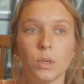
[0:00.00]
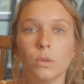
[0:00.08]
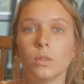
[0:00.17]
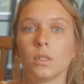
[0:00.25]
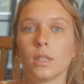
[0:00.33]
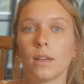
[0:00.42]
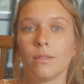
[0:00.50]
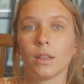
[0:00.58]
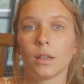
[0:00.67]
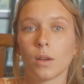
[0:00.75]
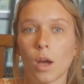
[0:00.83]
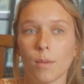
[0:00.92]
who's
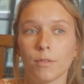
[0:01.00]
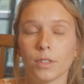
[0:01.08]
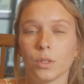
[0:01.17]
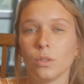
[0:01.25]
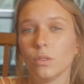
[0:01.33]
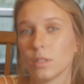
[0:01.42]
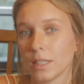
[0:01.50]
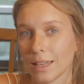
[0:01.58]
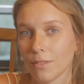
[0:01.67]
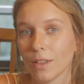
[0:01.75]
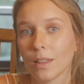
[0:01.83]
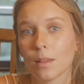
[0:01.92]
giving them comfort, who's
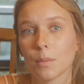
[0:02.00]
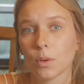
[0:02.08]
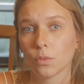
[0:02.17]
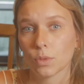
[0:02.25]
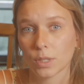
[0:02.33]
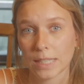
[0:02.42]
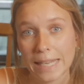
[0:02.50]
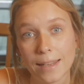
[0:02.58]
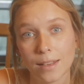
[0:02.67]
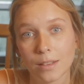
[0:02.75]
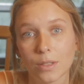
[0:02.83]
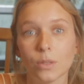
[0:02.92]
giving them a routine,